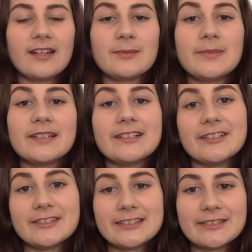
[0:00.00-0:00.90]
a bit
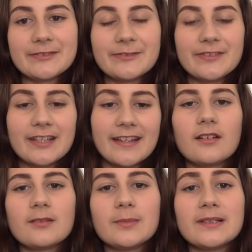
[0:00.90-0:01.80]
elusive,
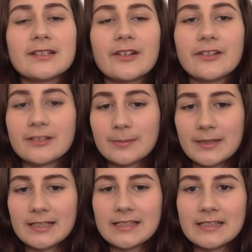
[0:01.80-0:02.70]
a bit
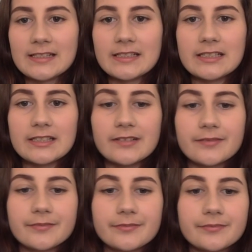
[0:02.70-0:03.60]
codependent.
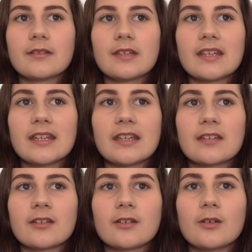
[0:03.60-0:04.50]
They're
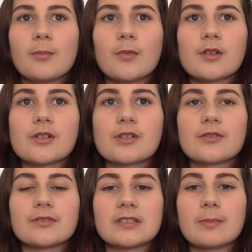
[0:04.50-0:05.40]
like
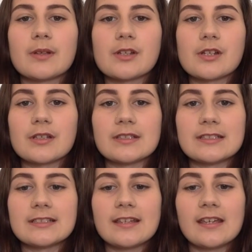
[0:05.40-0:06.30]
emotional
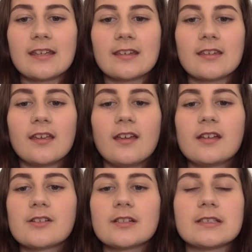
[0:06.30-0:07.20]
sponges. They can
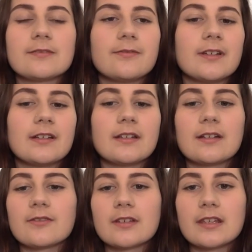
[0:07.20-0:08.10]
just feel
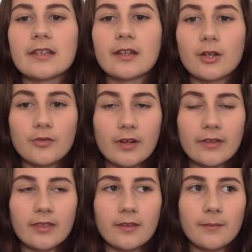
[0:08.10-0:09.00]
everything
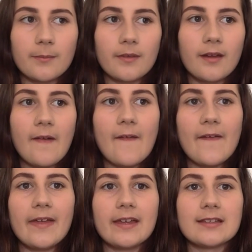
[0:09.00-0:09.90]
around them
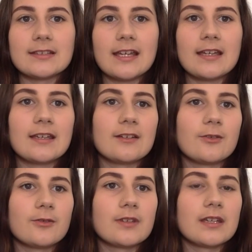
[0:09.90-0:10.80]
and take in
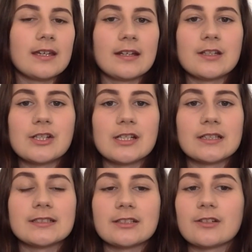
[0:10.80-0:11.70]
all the
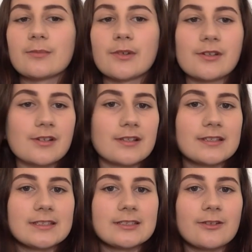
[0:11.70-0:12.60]
energies and
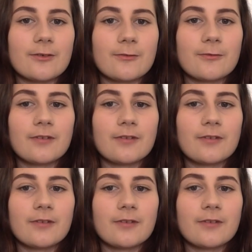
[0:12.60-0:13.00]
emotions of